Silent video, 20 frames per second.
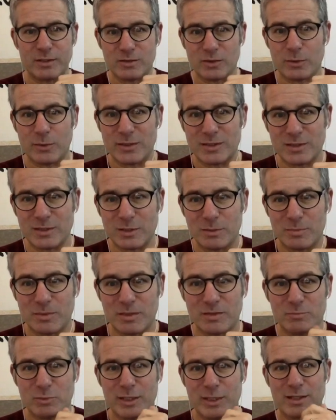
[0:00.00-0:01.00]
There's always a little
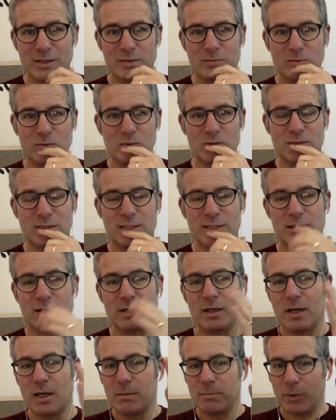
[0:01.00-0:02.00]
bit of breaking the rules there.
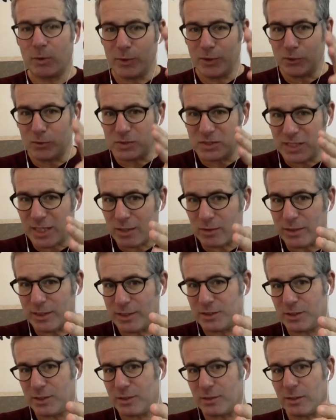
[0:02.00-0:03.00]
But when you settled
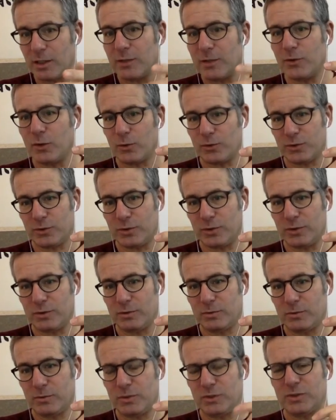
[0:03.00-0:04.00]
into your
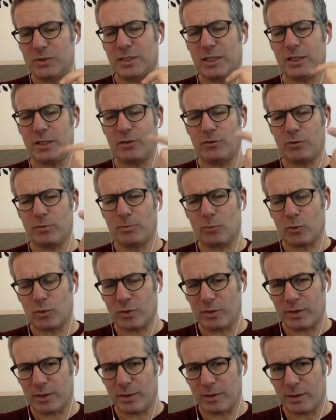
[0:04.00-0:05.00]
adulthood, would you say that you were
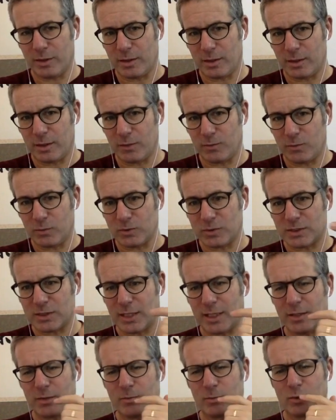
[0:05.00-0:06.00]
more on the rules
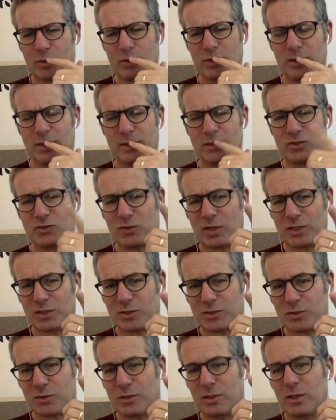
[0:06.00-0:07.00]
side or more on the
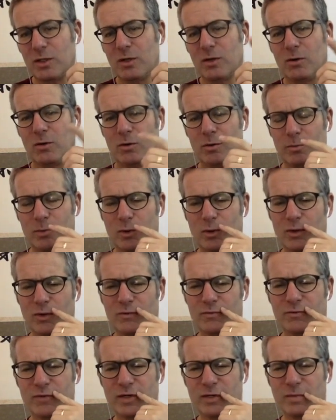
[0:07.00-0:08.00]
structure or more on
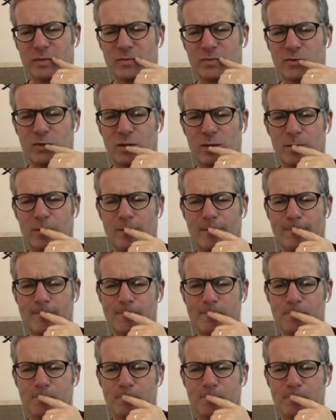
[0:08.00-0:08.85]
the freedom and flow?